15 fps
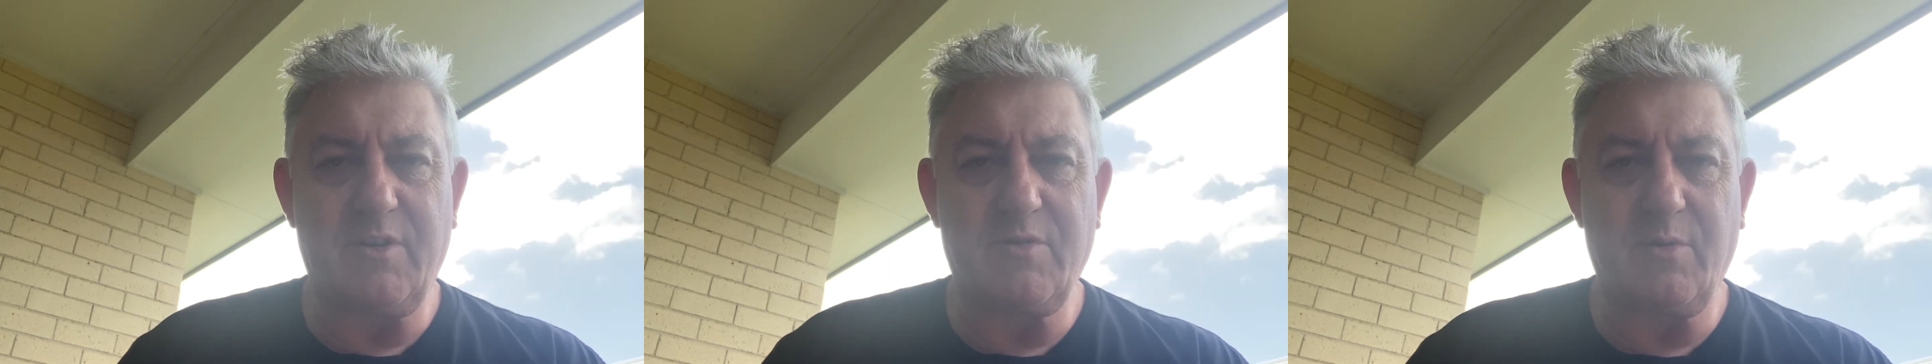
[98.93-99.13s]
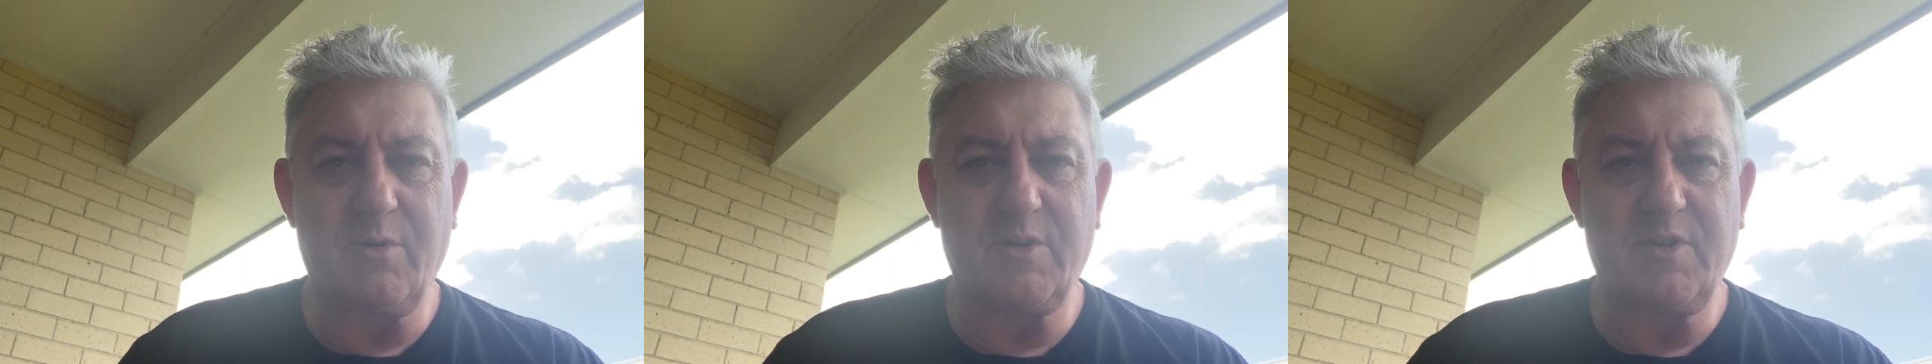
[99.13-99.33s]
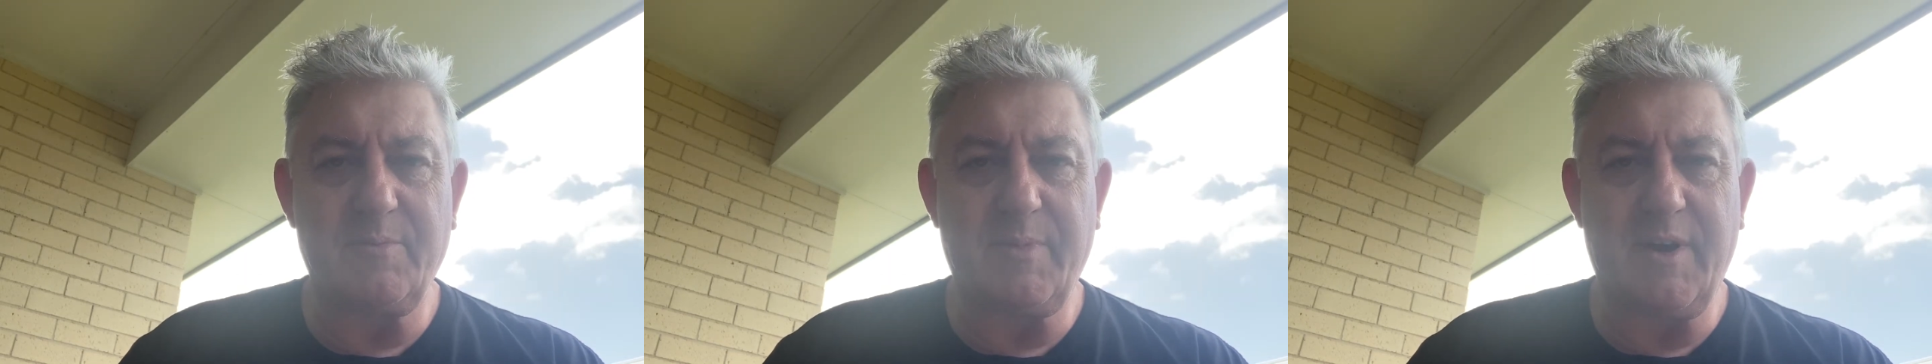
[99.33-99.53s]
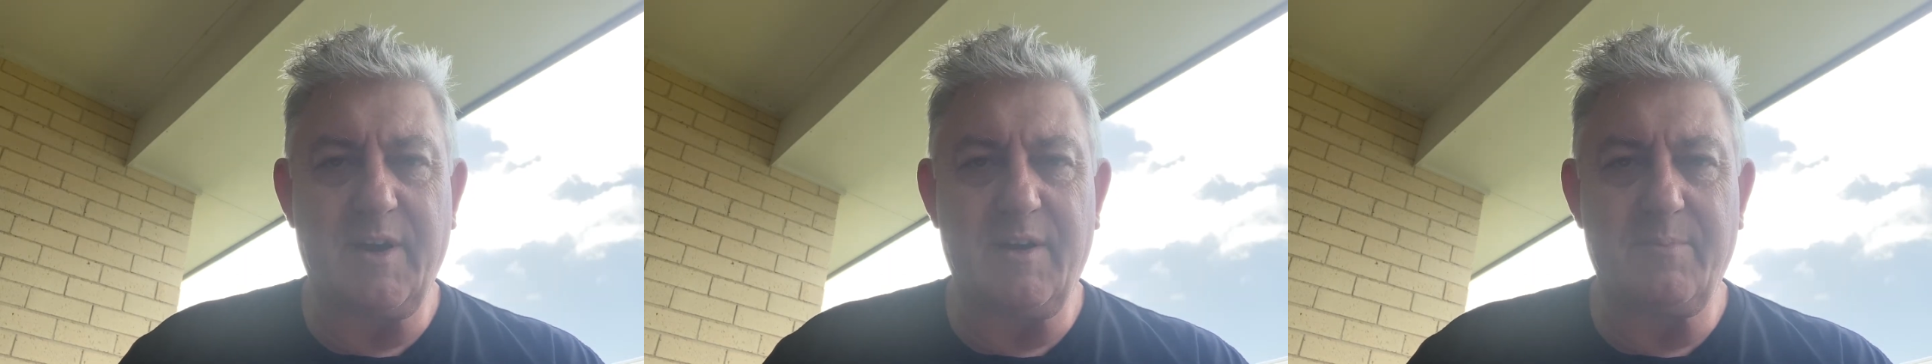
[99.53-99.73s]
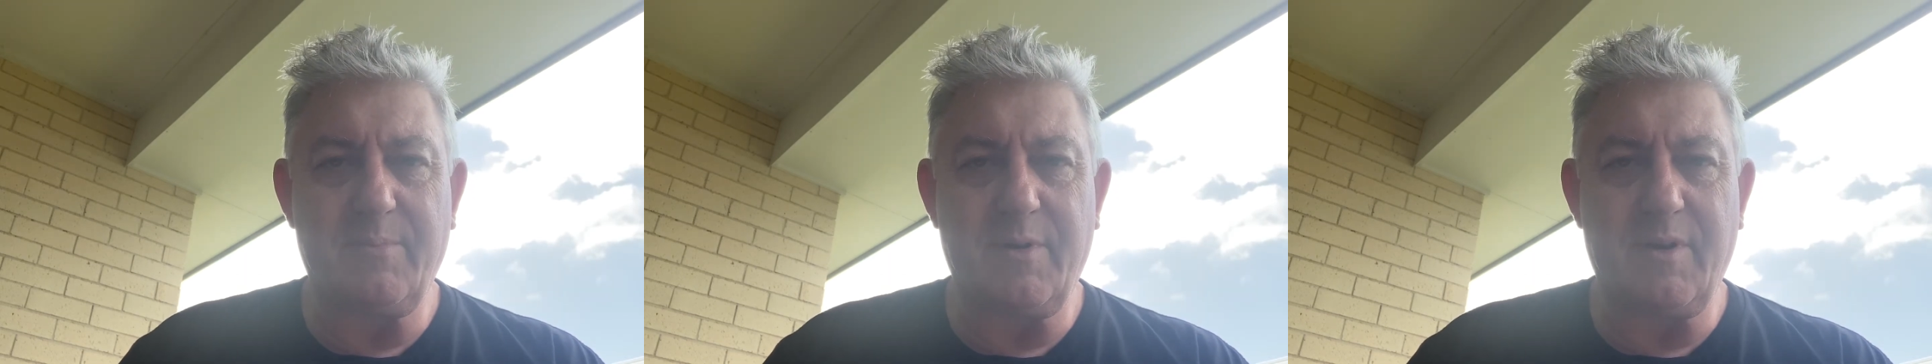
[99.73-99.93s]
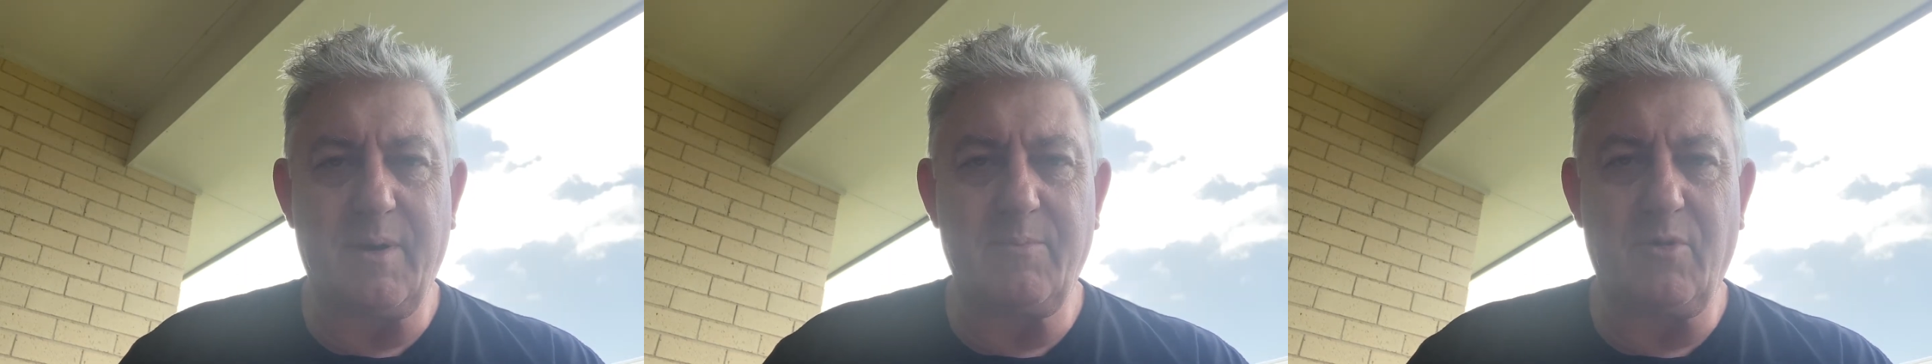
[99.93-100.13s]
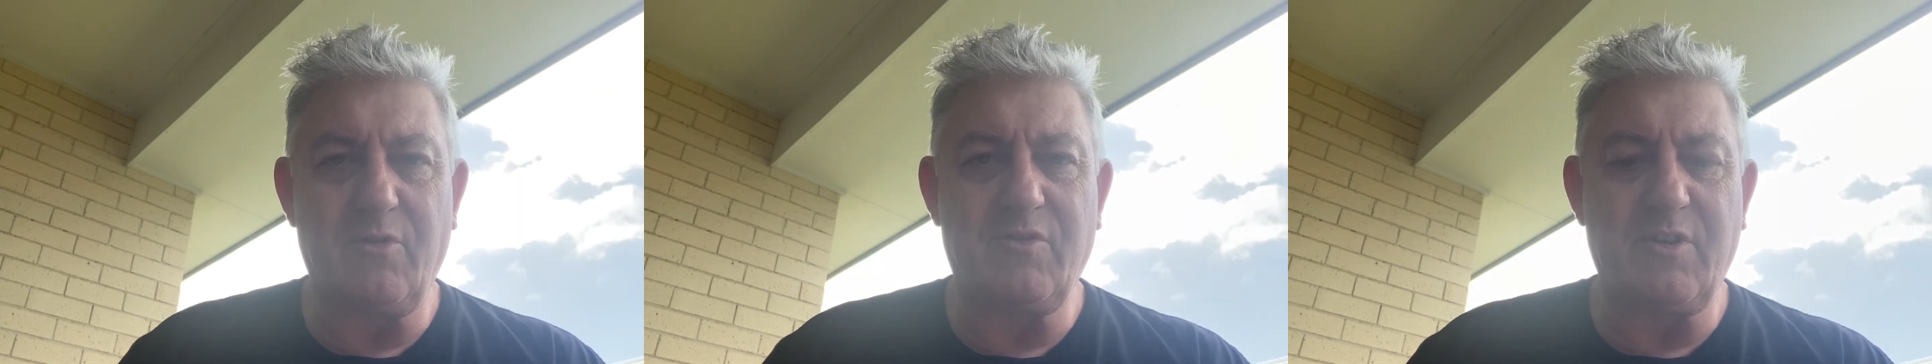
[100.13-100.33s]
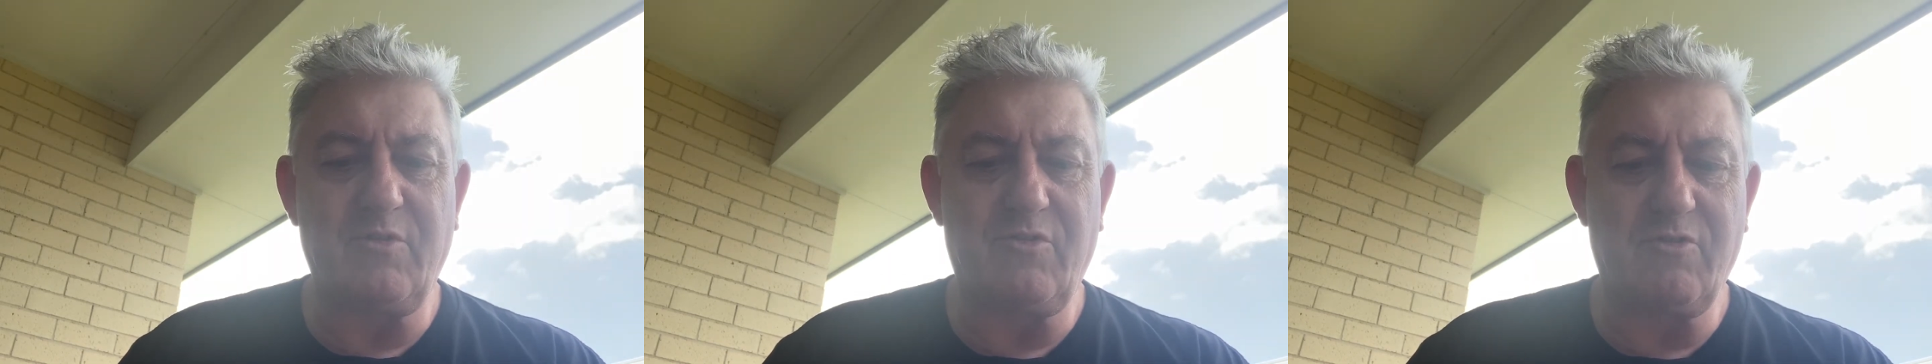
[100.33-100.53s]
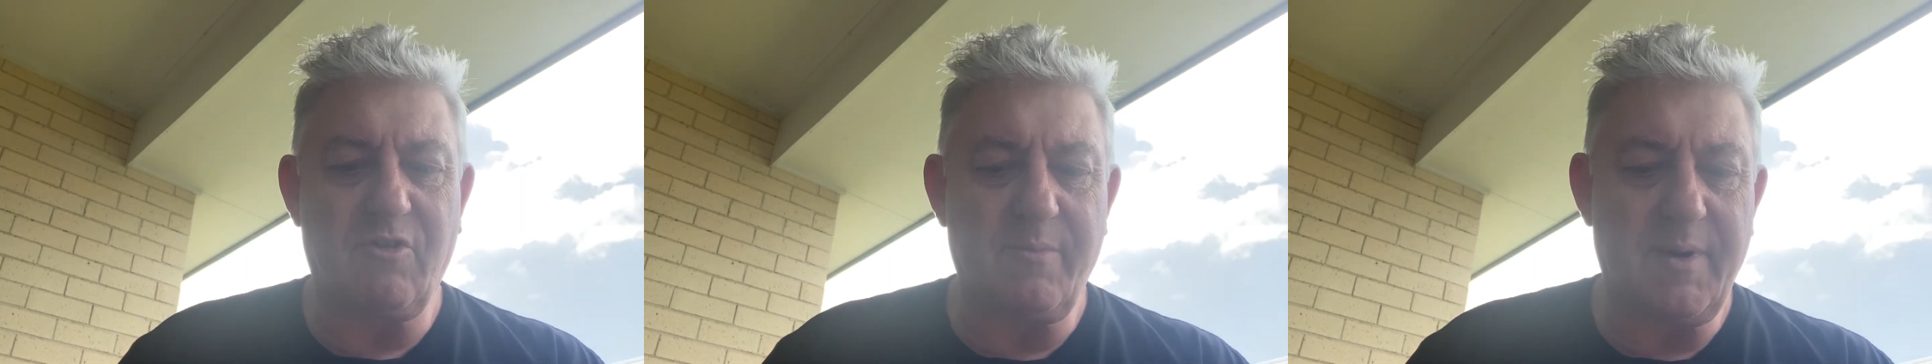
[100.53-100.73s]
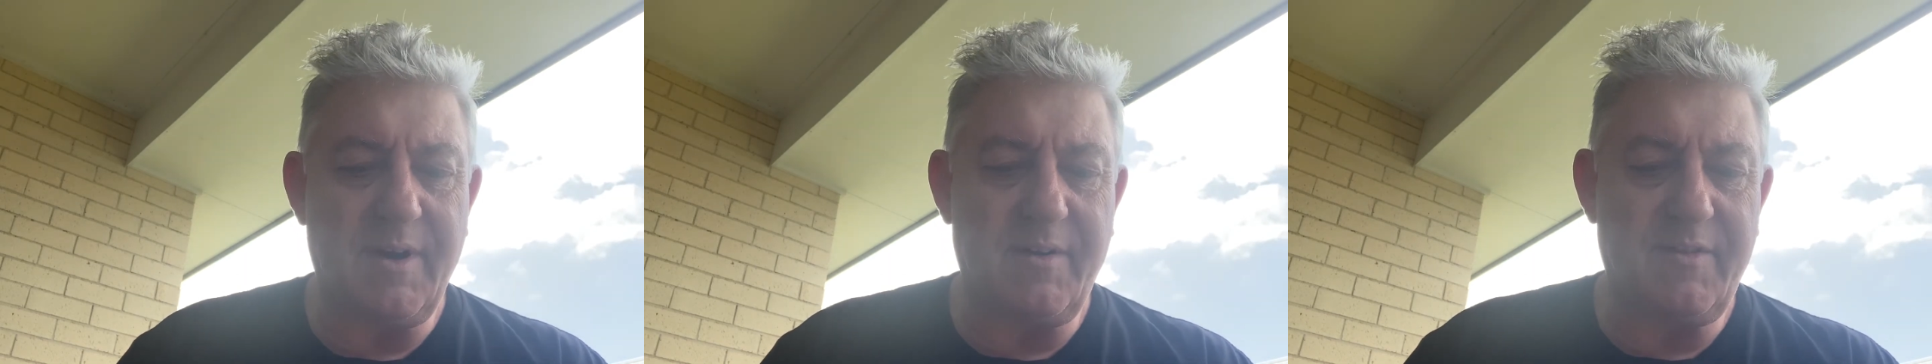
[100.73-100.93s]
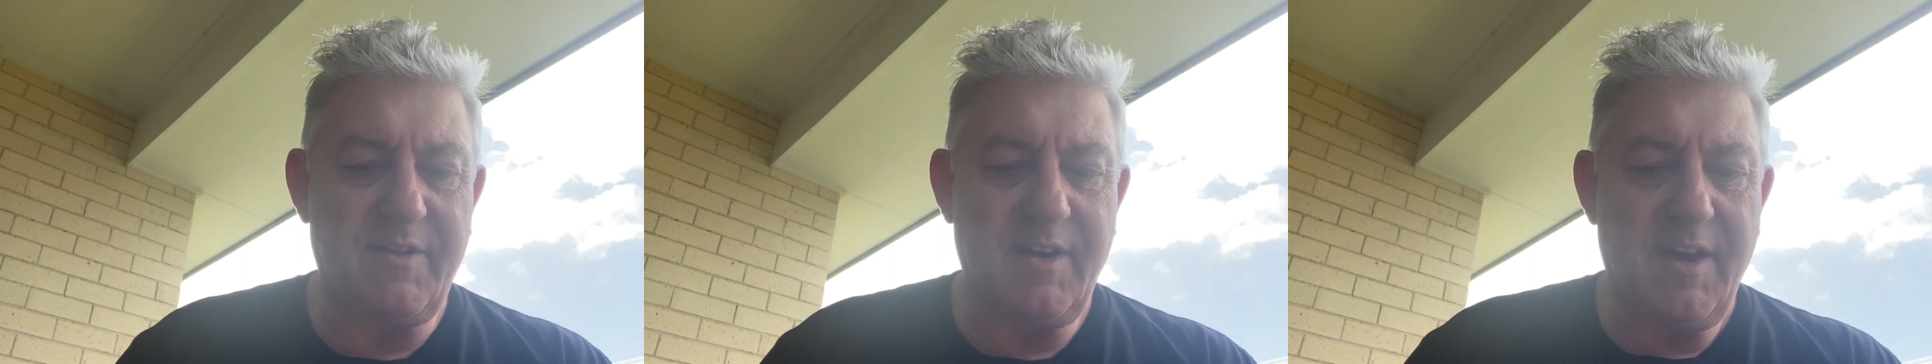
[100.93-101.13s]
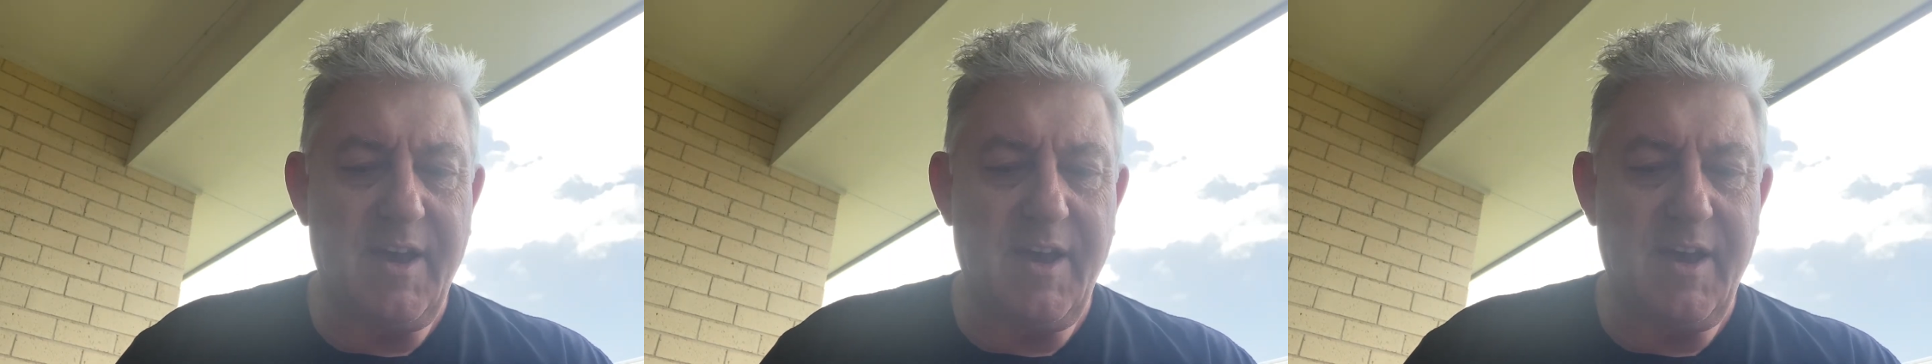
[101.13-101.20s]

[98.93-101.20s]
talks about, but I'm not so sure about.